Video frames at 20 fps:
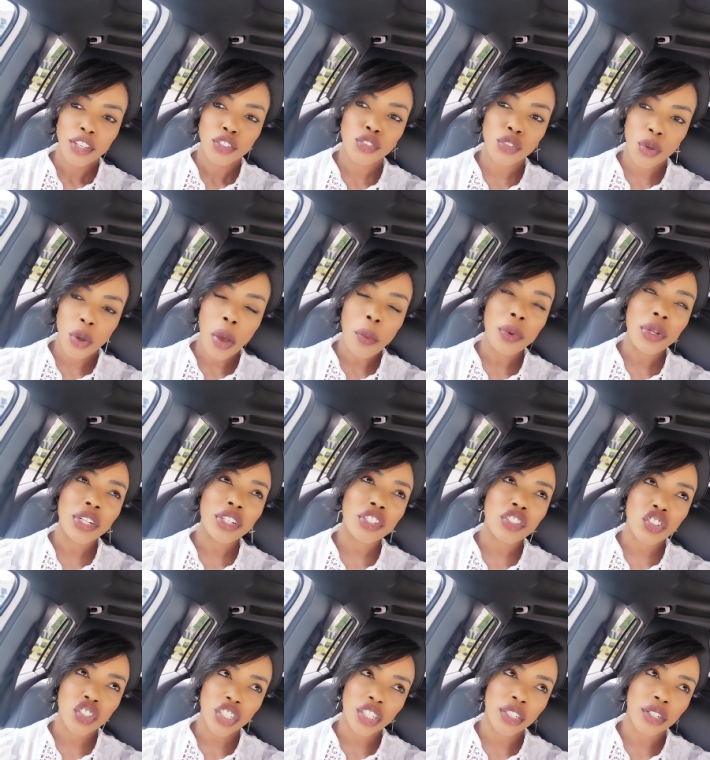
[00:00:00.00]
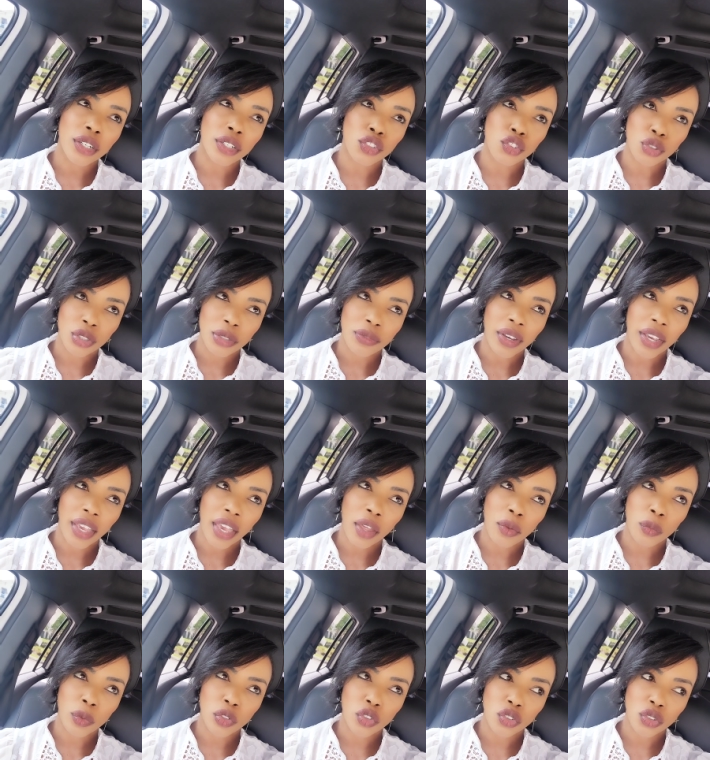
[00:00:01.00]
So I wanted to share a dream I
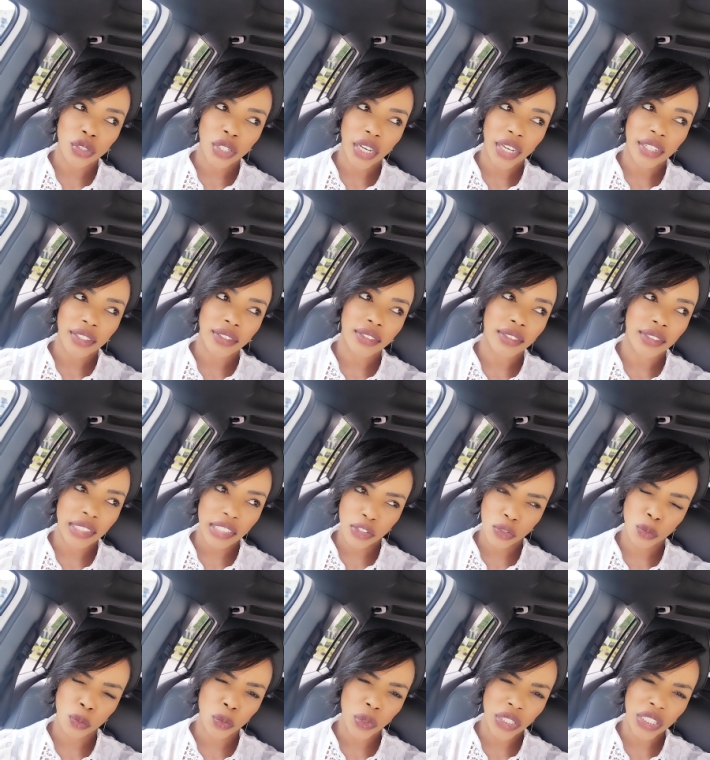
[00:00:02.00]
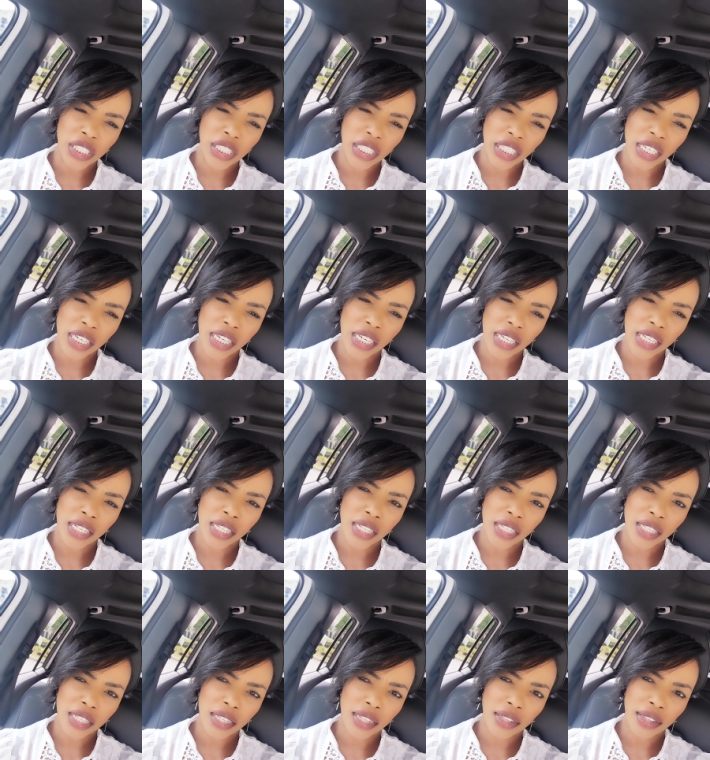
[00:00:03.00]
had with you guys this weekend.
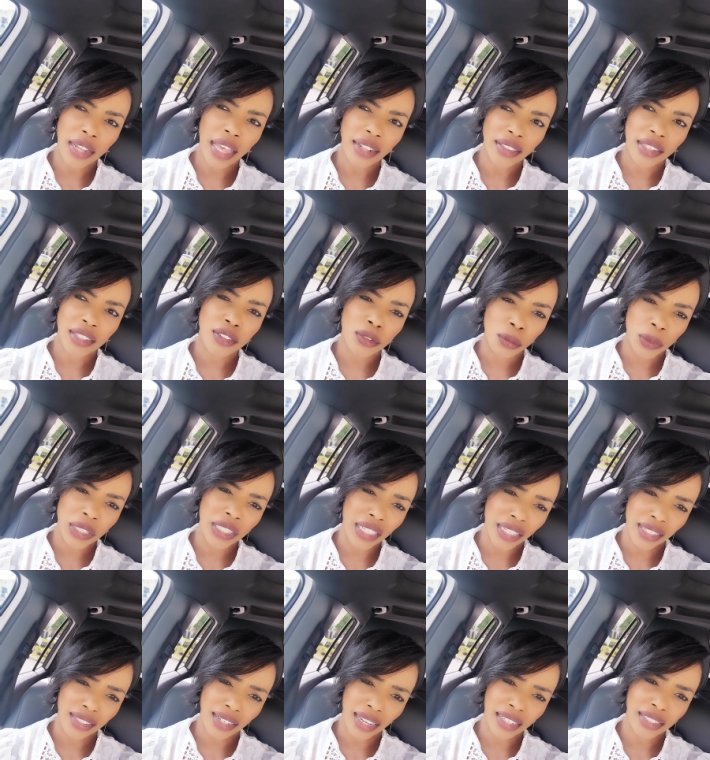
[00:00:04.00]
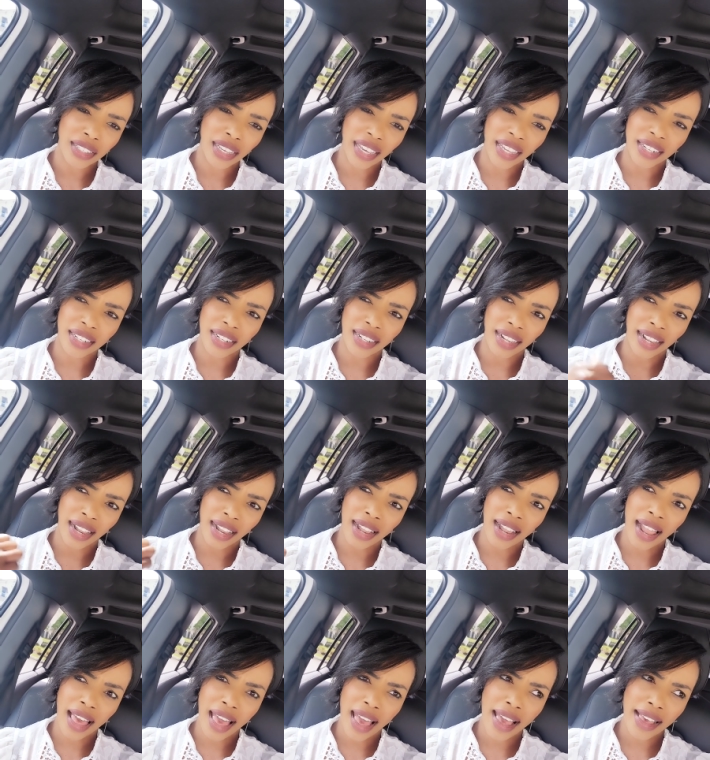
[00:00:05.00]
Not this weekend, I had it
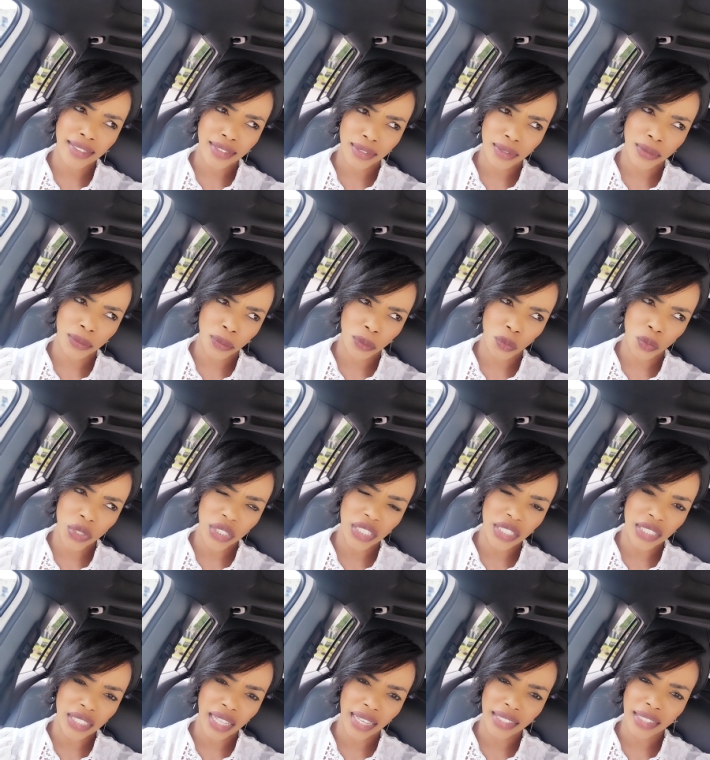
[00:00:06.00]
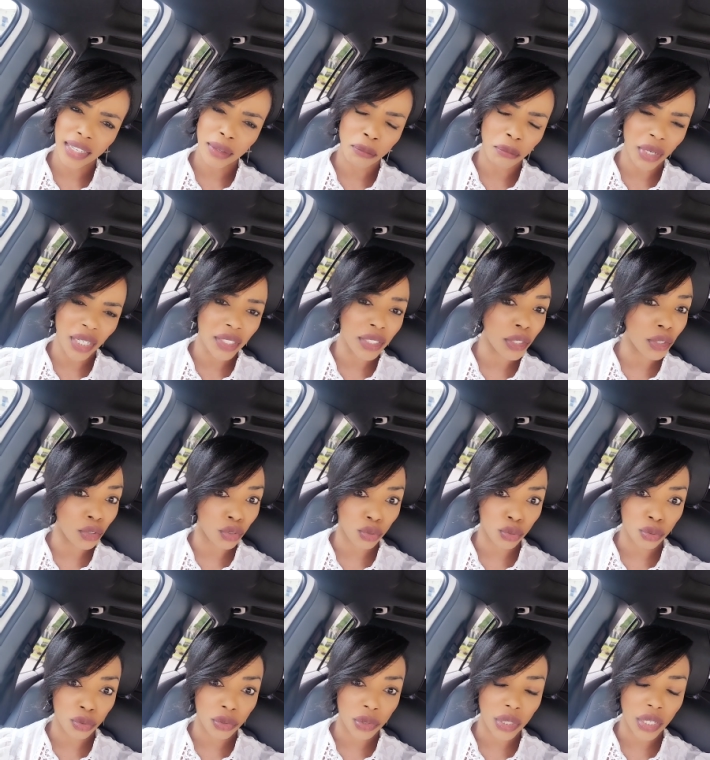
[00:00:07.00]
last week. I think Monday or
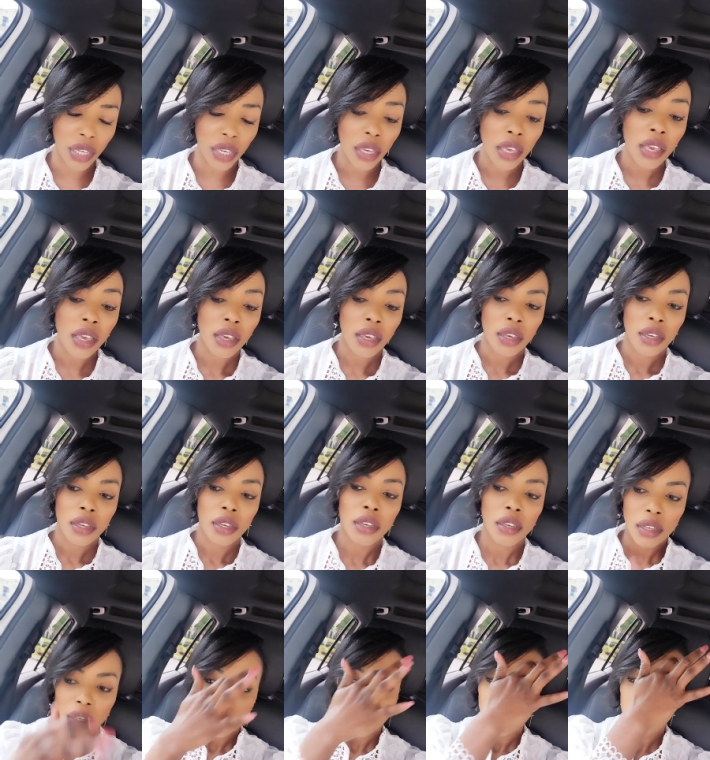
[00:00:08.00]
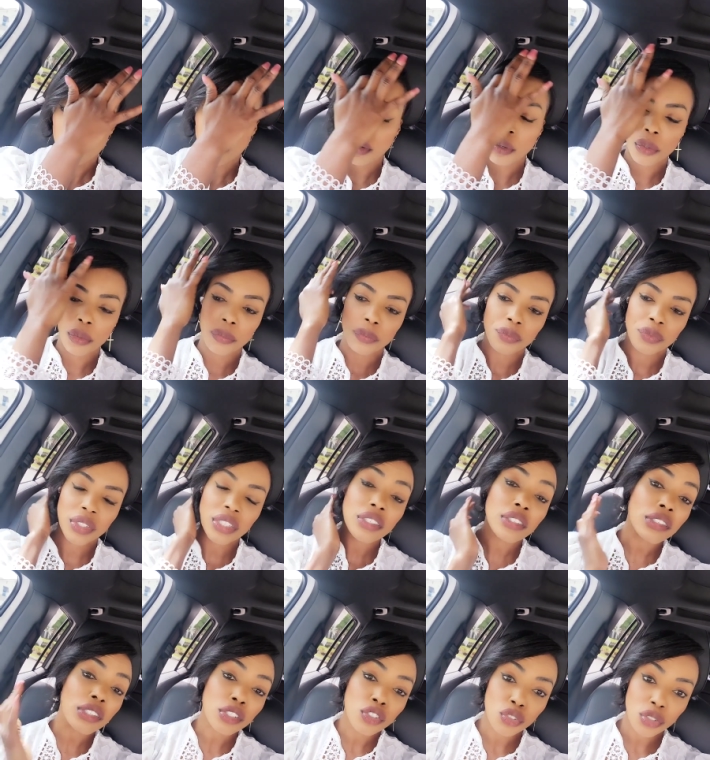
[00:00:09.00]
Tuesday. So
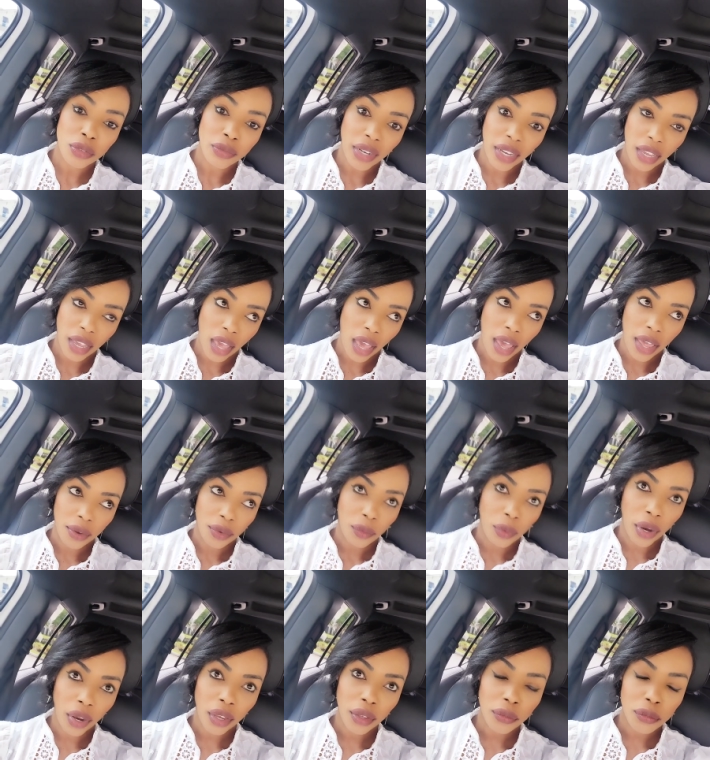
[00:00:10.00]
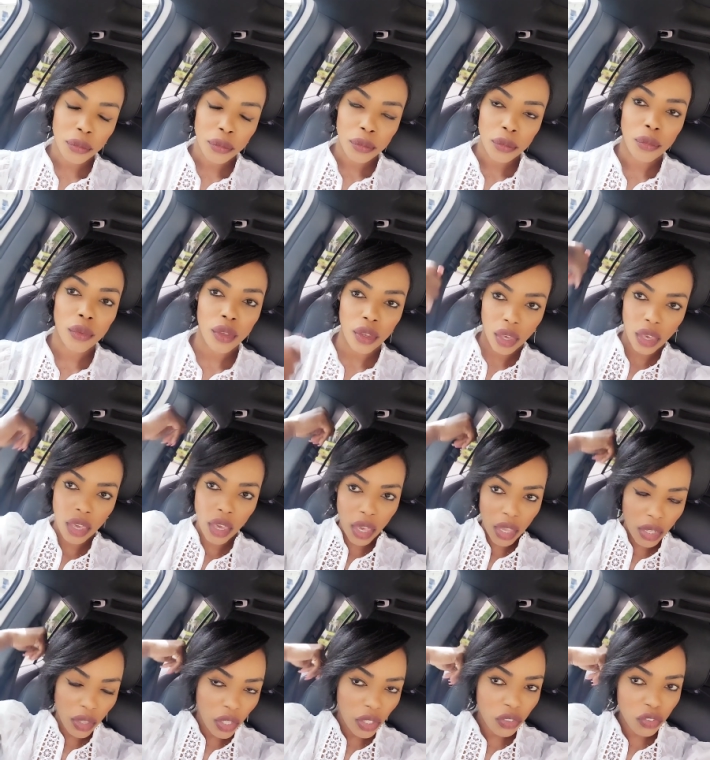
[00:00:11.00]
this is the dream I had, right?
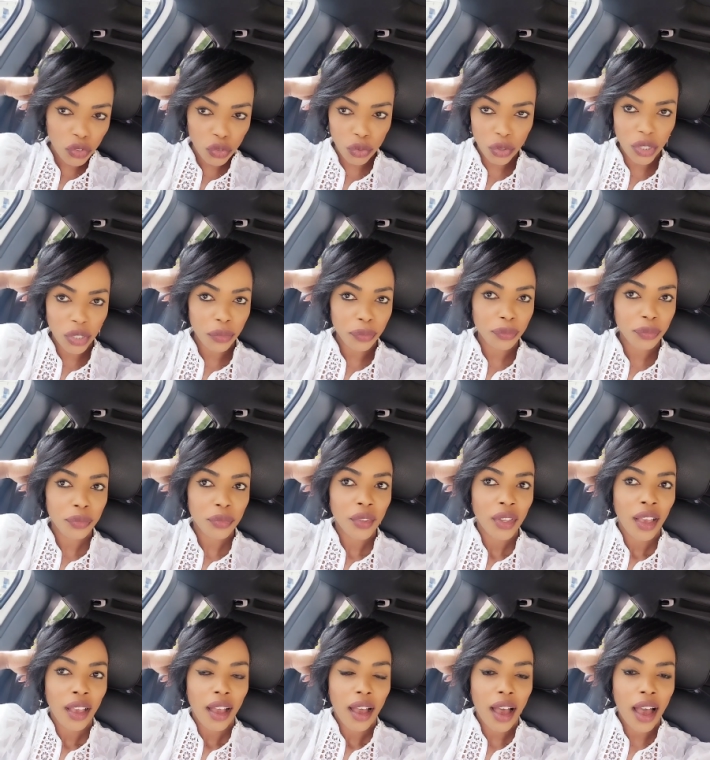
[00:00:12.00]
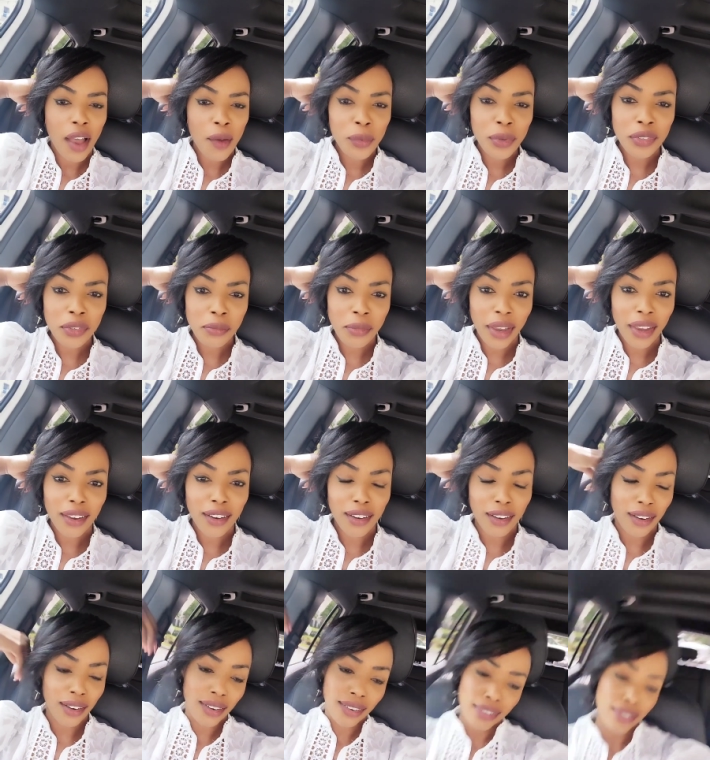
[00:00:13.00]
In this dream, I was in my
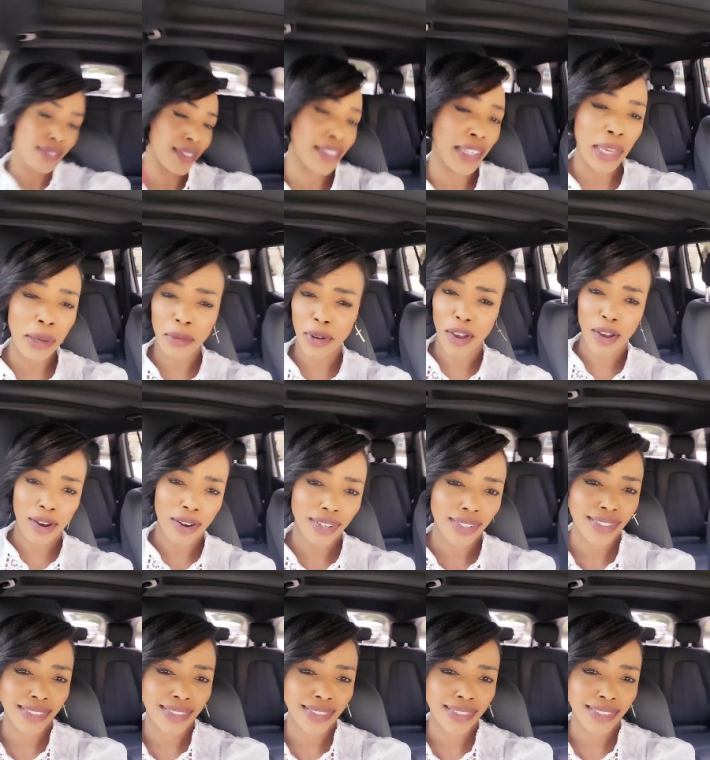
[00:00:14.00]
car, same car,